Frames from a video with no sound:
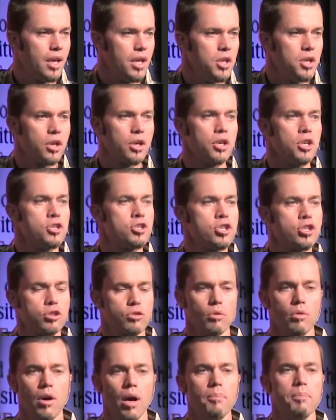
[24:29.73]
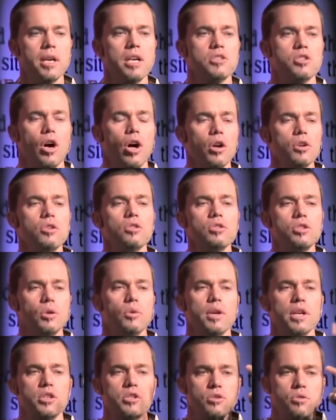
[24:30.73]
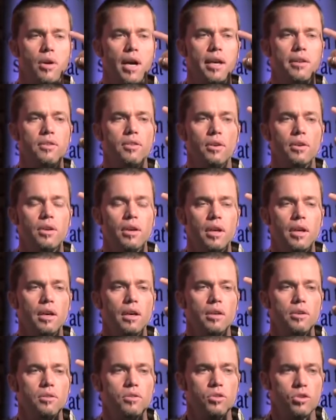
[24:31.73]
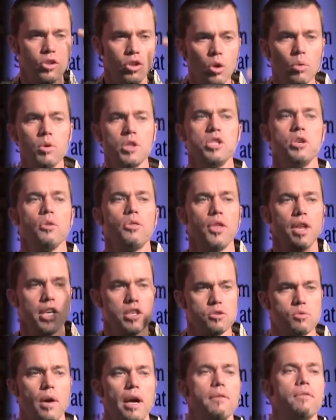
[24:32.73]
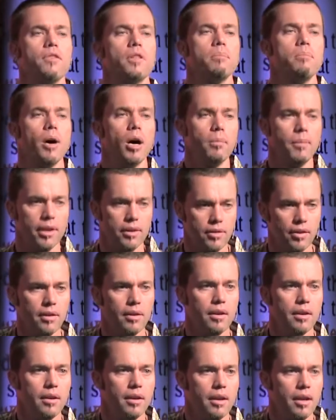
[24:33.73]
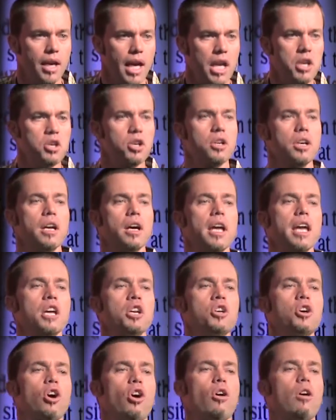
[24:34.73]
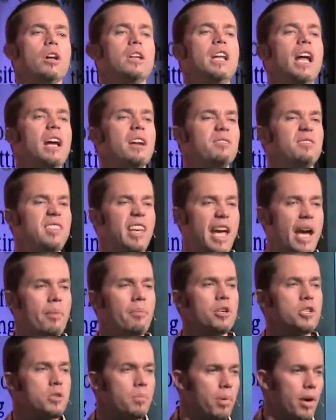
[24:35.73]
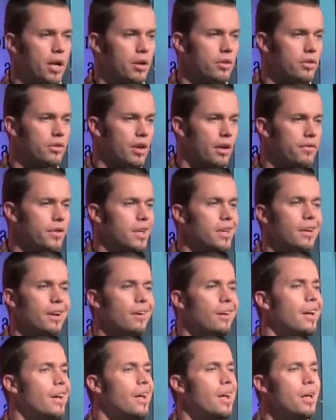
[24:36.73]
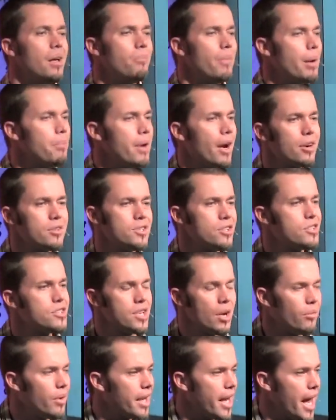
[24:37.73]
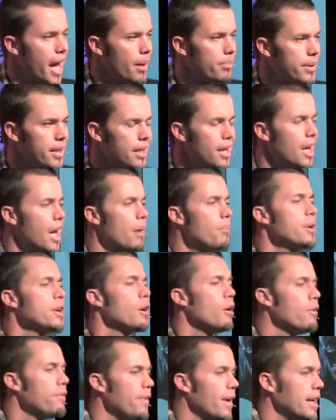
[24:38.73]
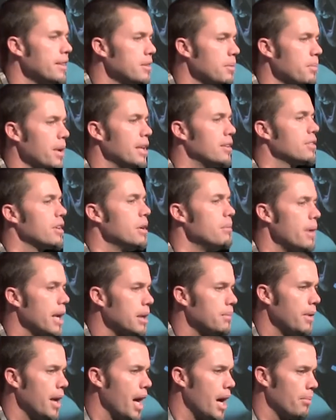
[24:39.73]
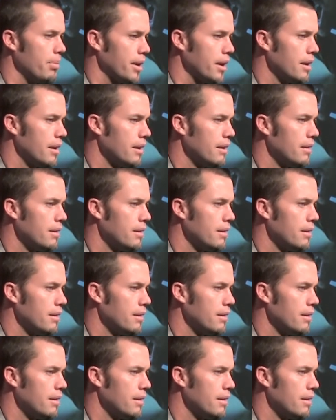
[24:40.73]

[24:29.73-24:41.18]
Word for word: You're going to screw up because all you're doing is trying to do what you think is right for the moment and you're going to incur a lot of damage upon yourself. You're going to go, my marriage is so unhappy, I'm going to go find somebody that's going to make me happy.